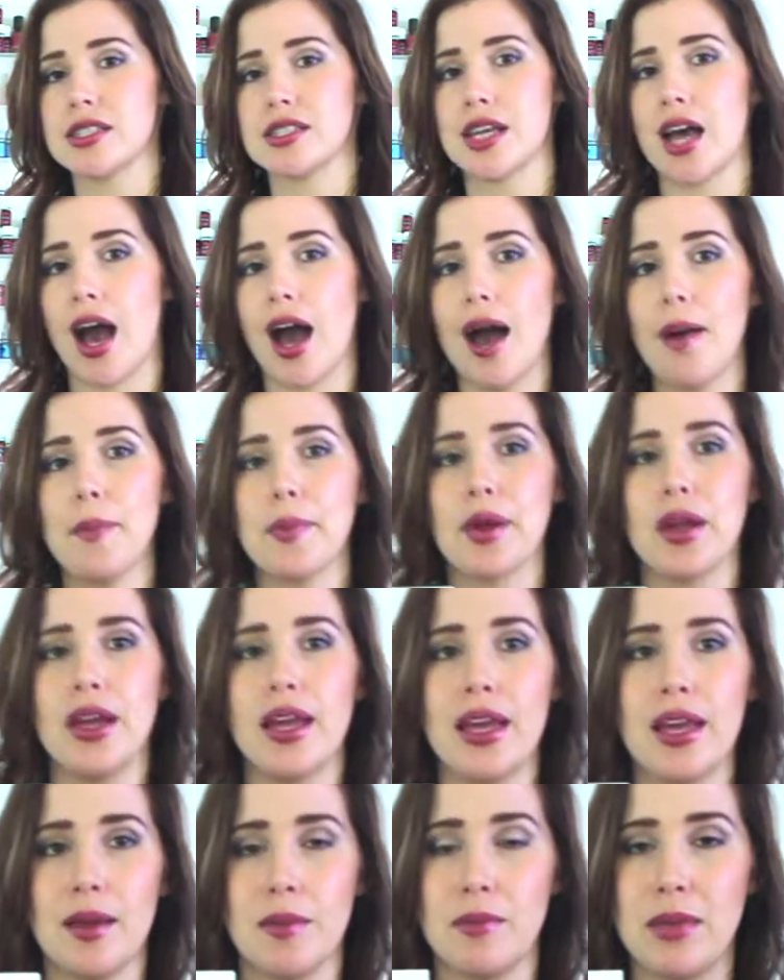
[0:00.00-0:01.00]
top
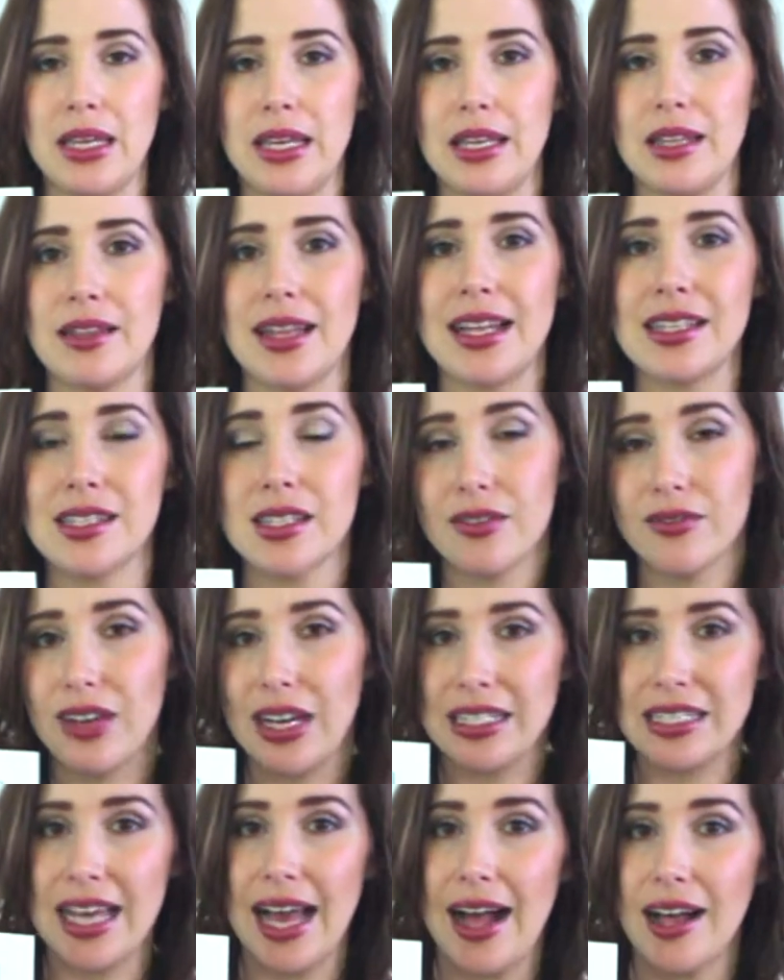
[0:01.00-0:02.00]
mean that's the
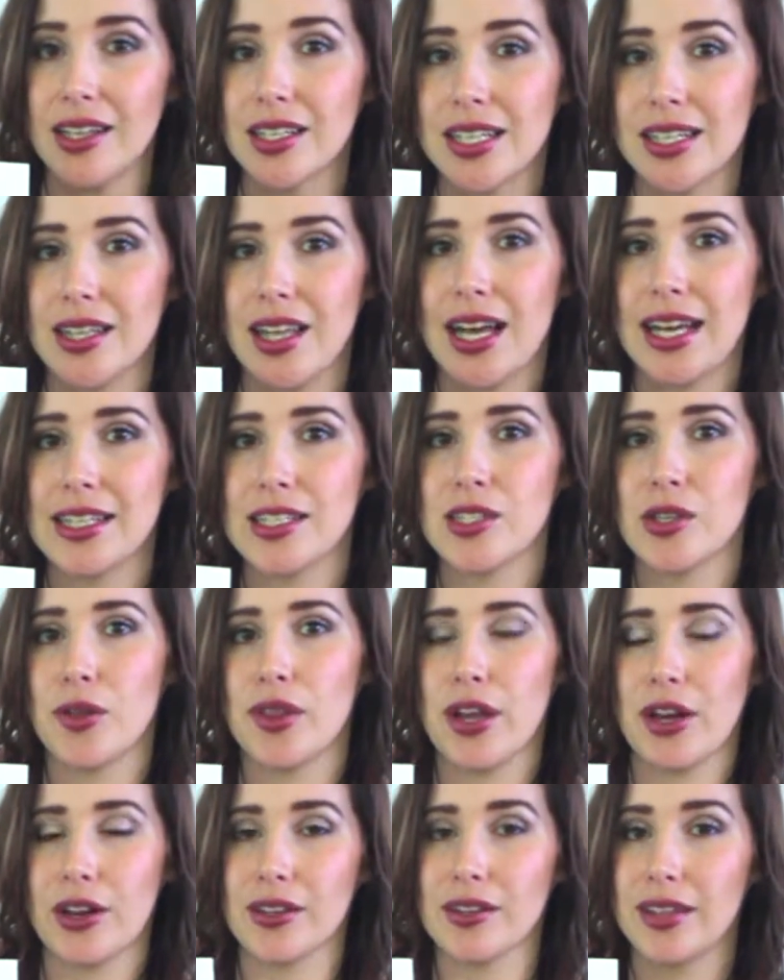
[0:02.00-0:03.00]
Vitality line, so
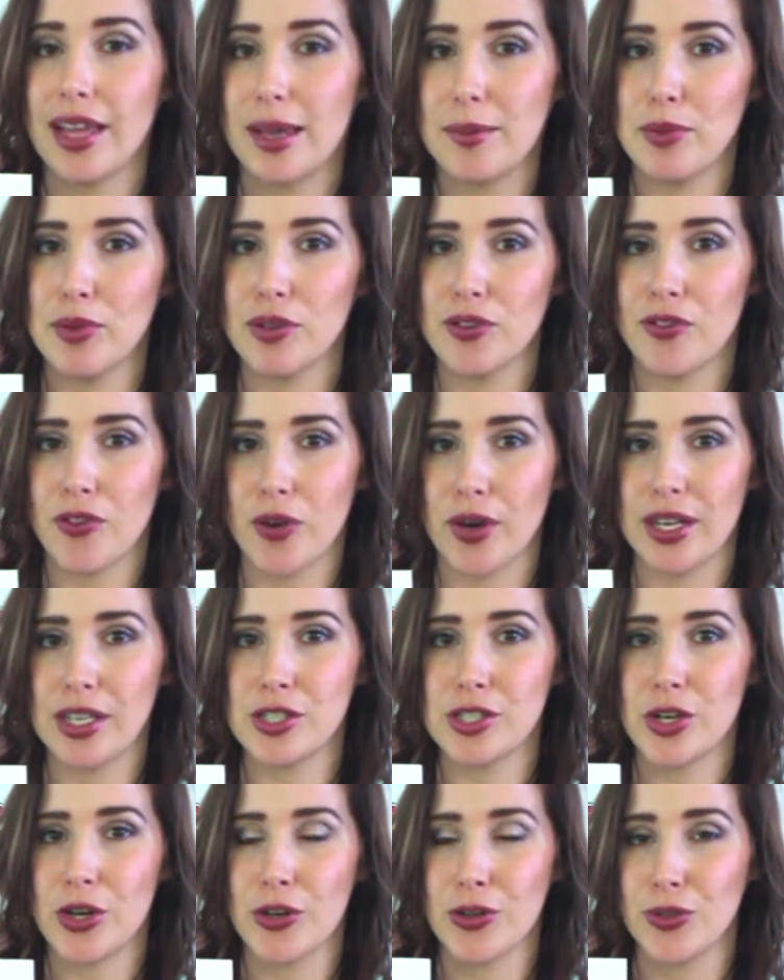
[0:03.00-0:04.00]
they're labeled for
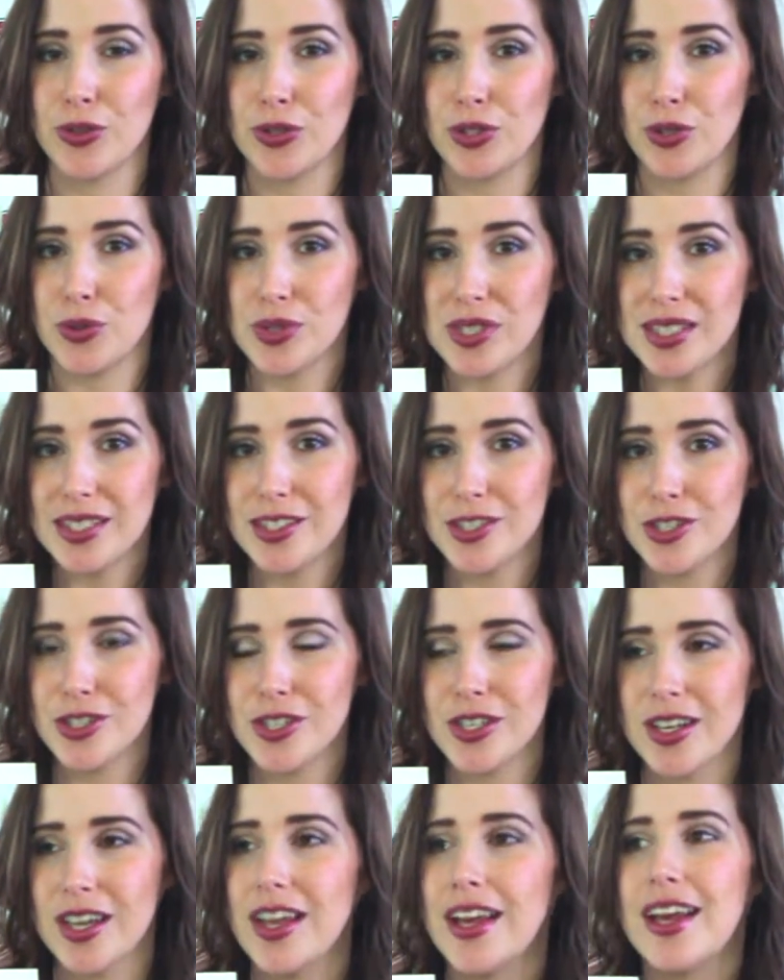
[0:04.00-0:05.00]
internal usage.